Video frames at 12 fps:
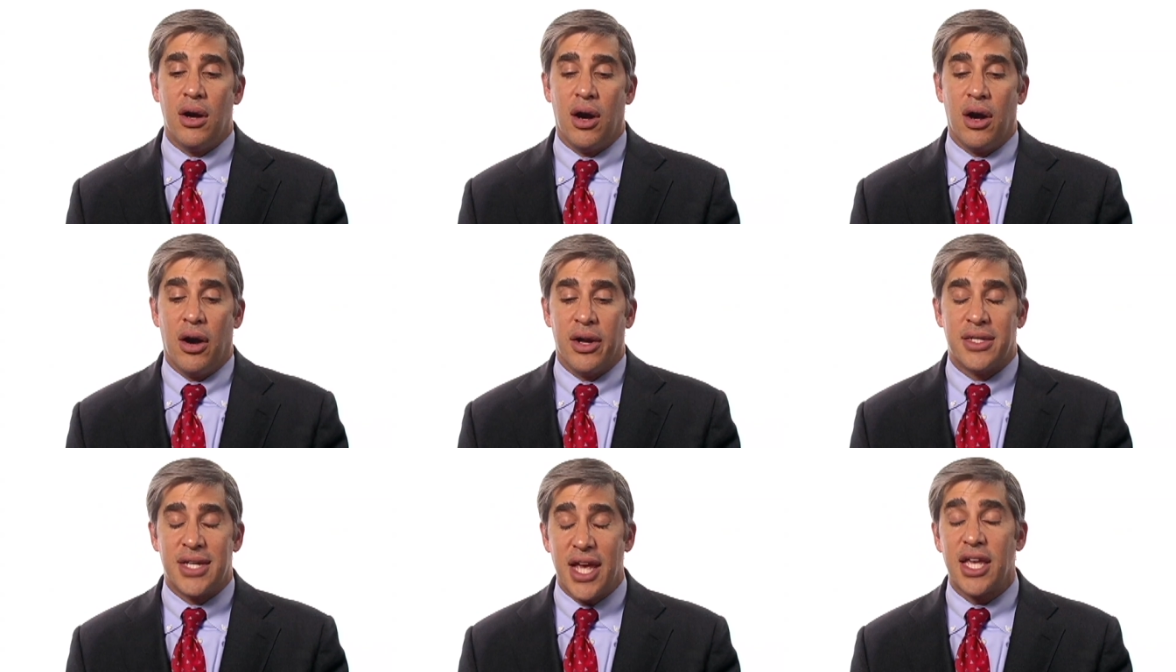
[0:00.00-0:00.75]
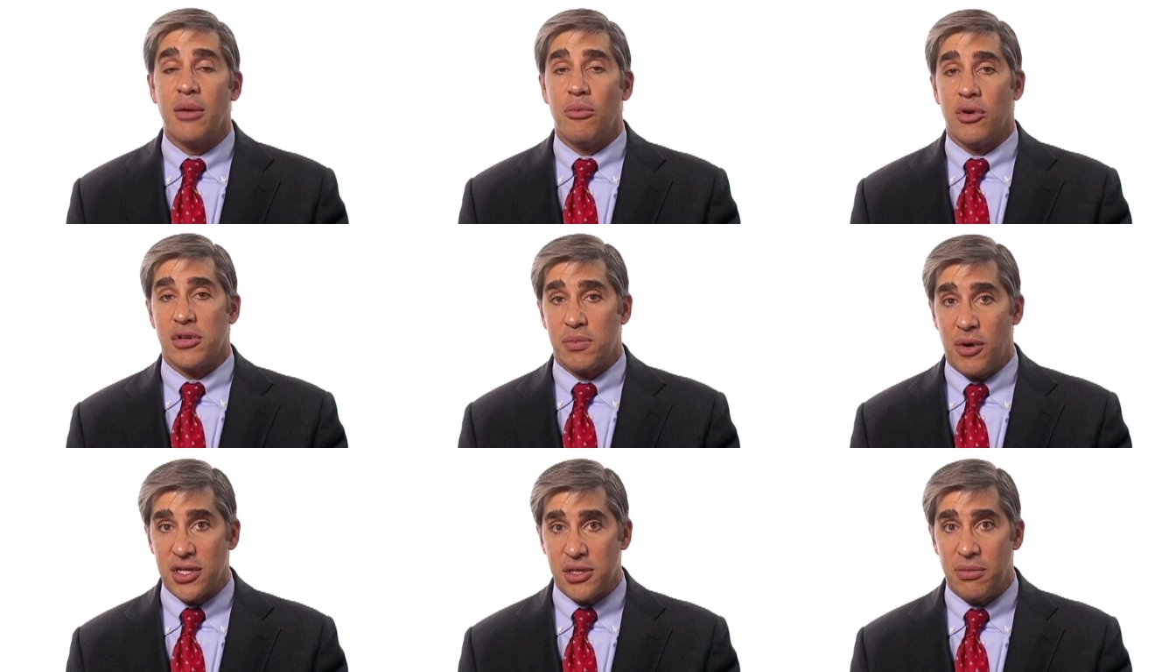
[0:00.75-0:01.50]
are, are taking more
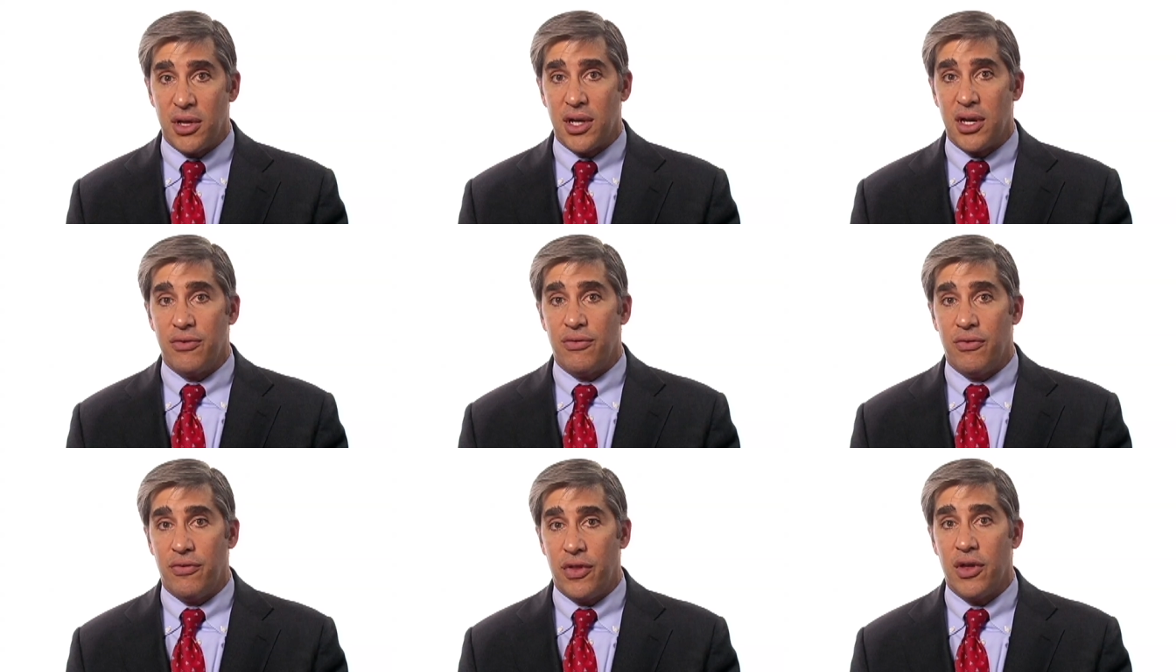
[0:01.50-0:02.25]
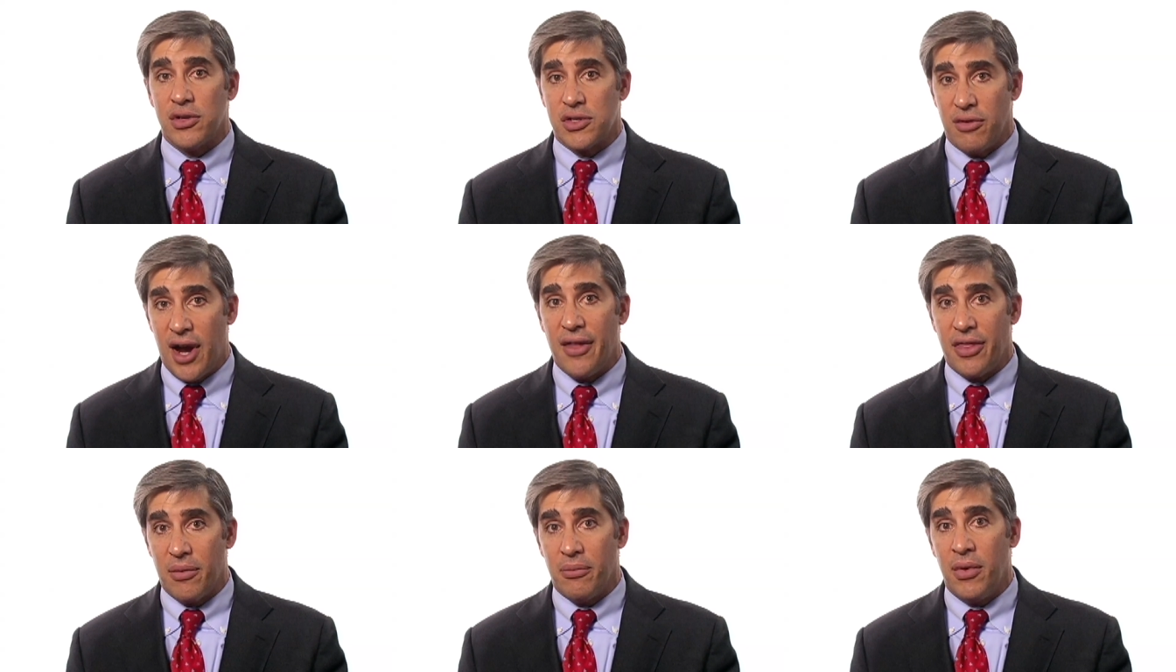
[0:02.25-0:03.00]
responsibility for those
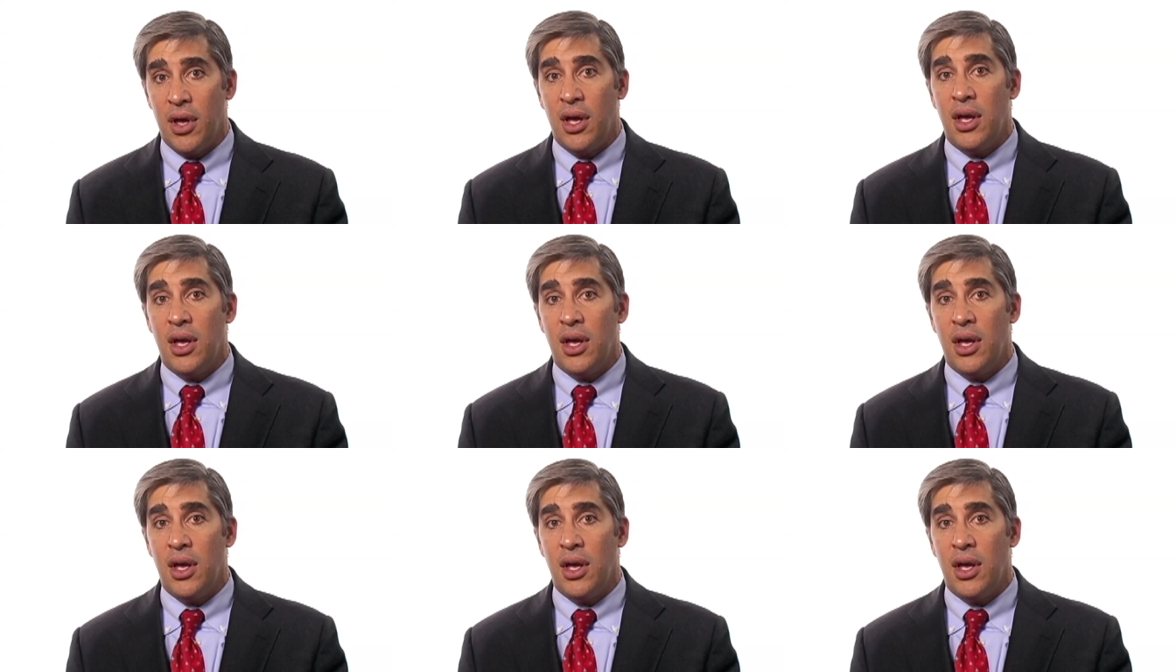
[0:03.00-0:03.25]
around them